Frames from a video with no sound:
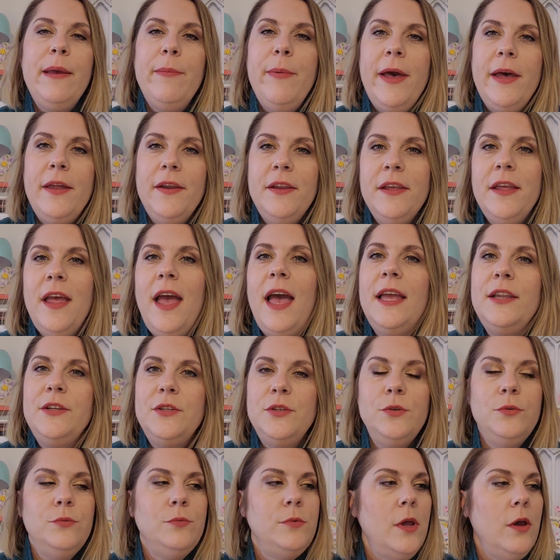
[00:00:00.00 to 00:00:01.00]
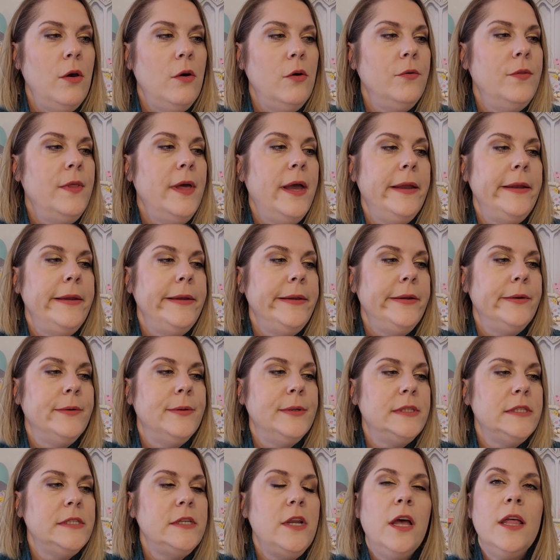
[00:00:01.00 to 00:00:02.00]
about it. I do know that, you know,
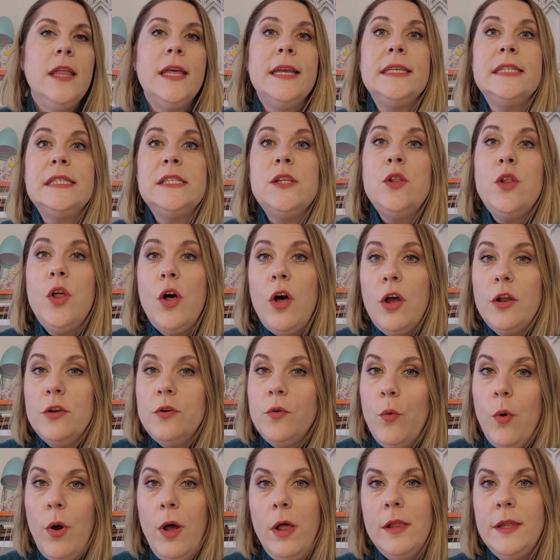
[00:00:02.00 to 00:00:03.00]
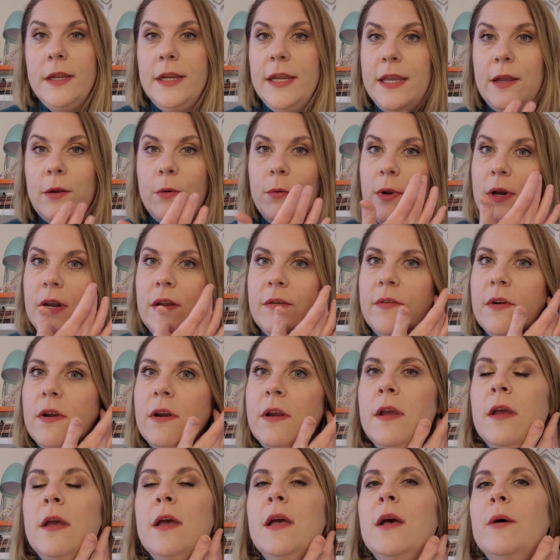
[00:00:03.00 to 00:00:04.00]
it's not like salon quality or
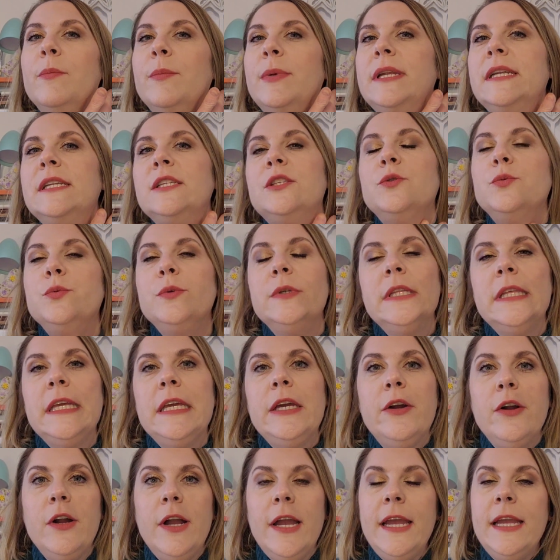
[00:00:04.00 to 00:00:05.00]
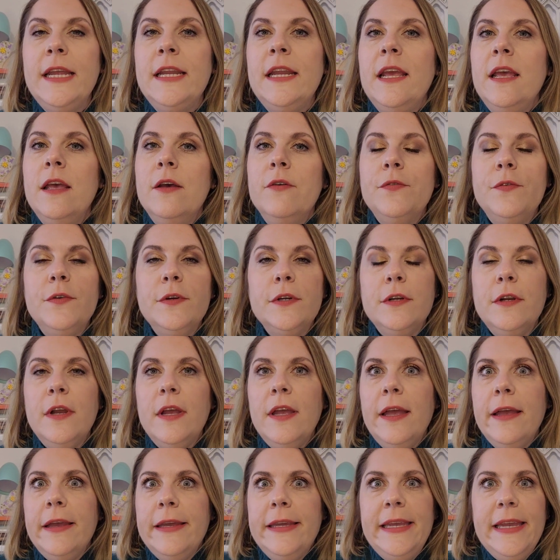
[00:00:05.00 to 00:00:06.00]
whatever, but it's really great for
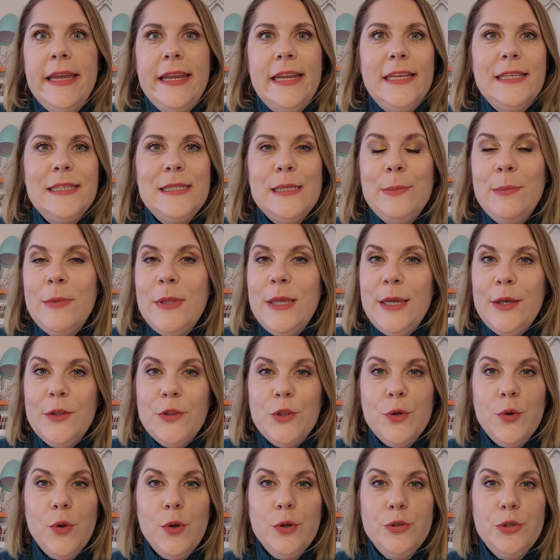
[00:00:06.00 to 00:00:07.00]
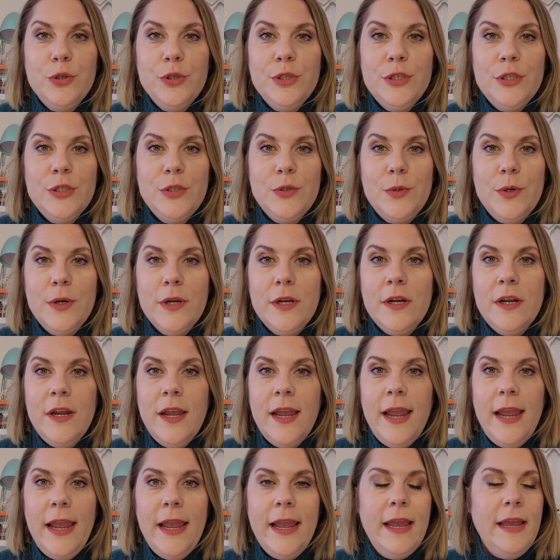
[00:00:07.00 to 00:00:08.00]
getting something at the grocery store,
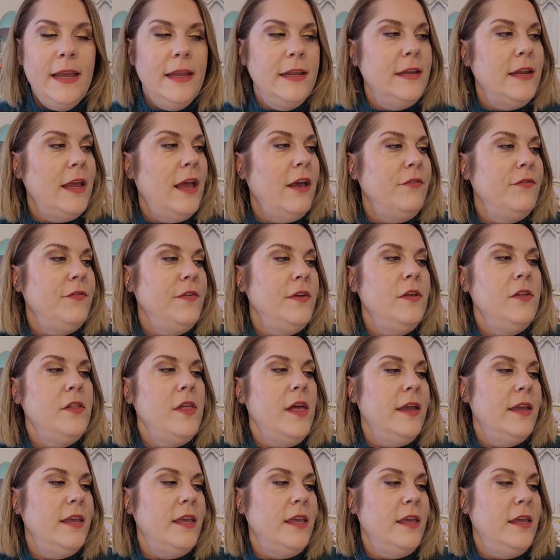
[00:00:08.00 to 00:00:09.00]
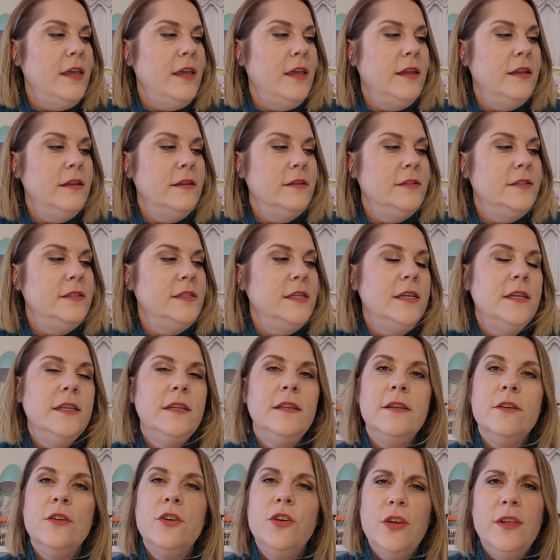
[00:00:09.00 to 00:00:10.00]
and I feel like it
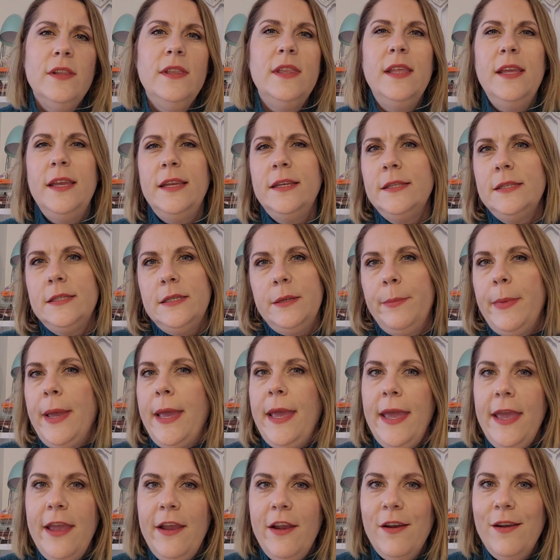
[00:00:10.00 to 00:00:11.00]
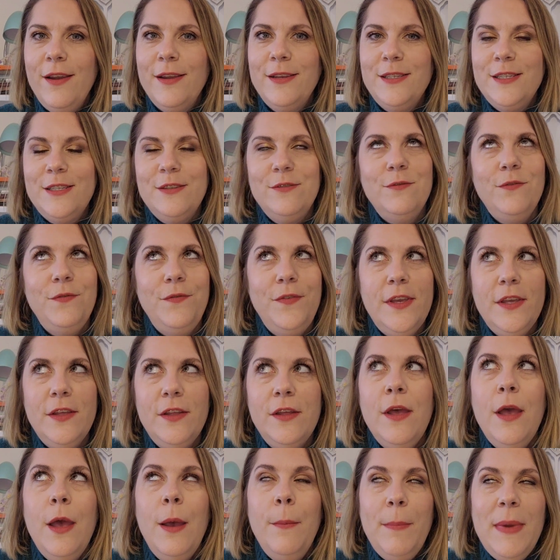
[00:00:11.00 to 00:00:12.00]
did good things to my hair. It didn't
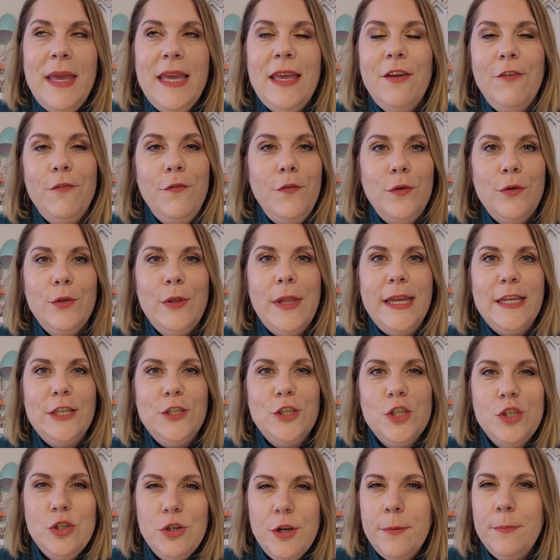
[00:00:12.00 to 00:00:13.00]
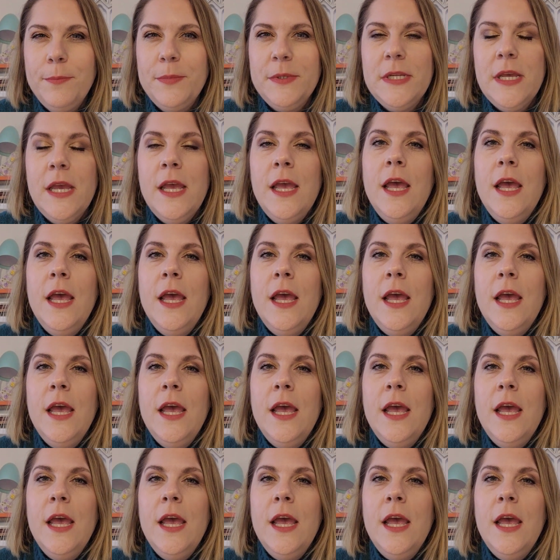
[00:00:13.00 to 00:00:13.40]
make it feel like stripped